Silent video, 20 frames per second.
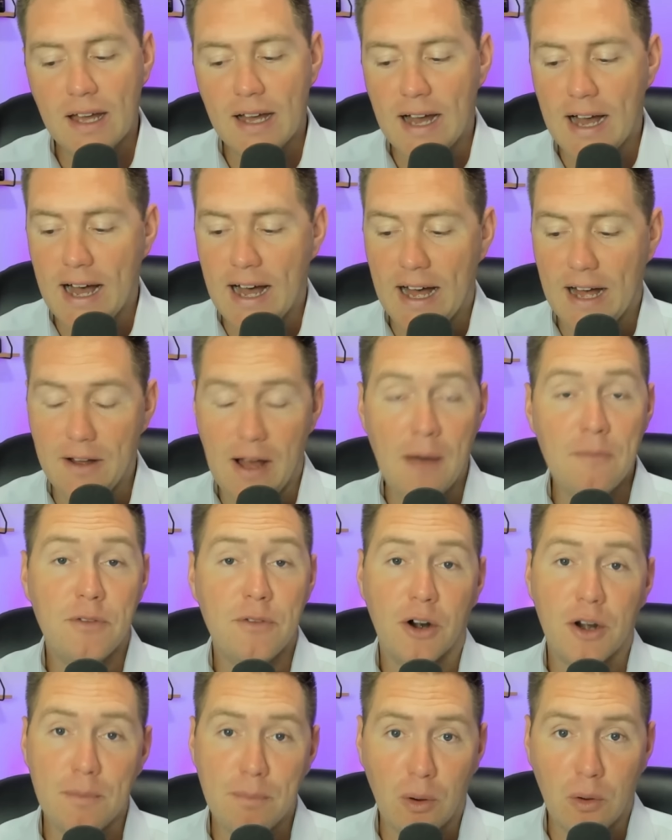I'm
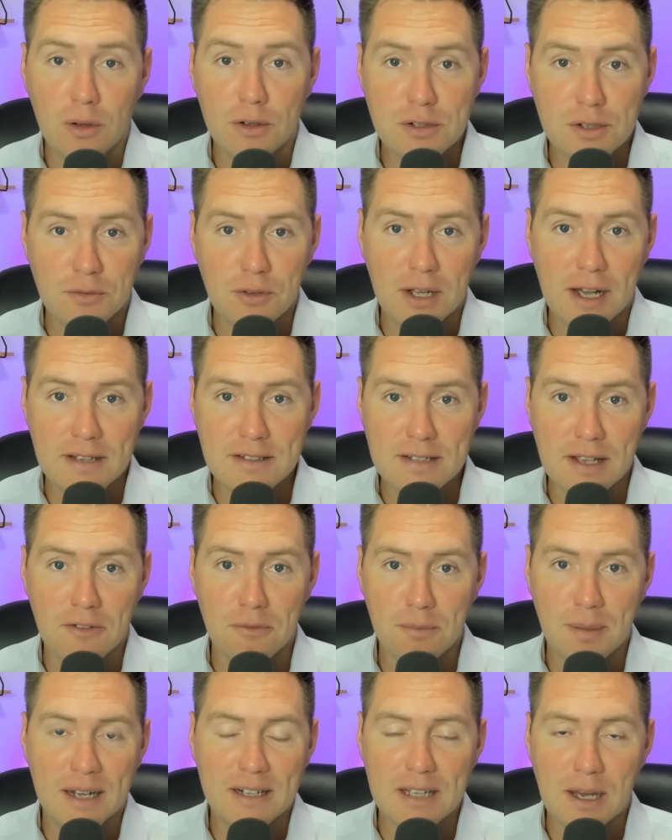very bullish, if you guys haven't
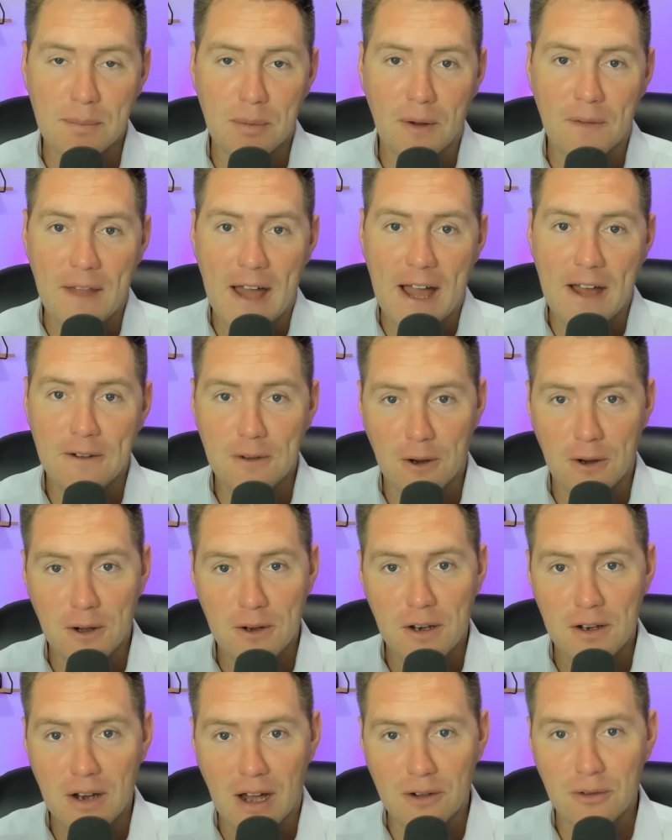picked up on that,
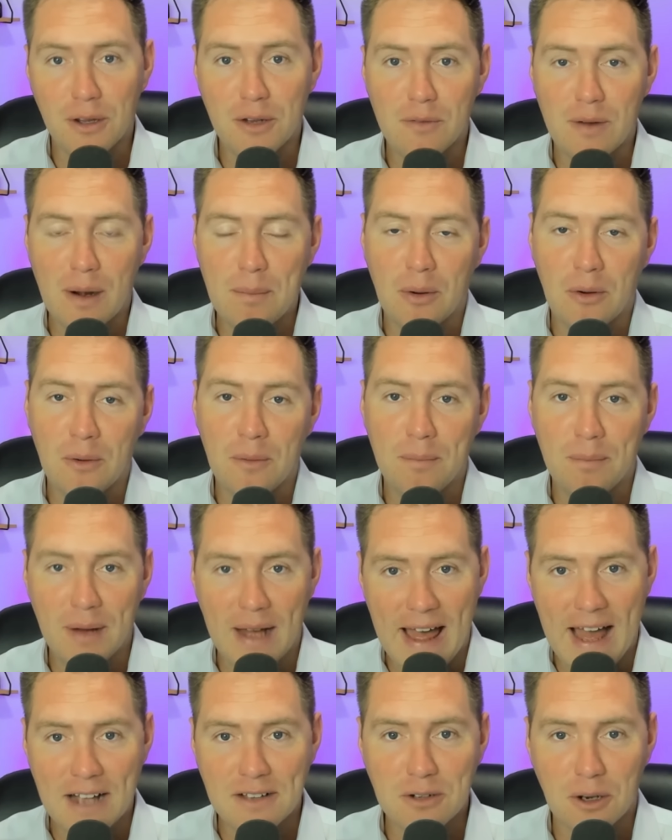on not only Ripple,
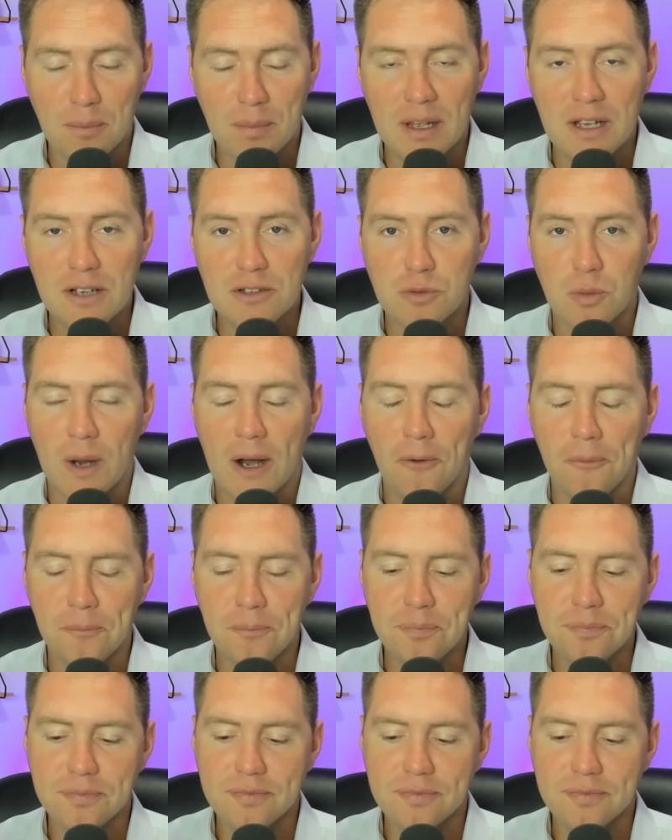but XRP as well.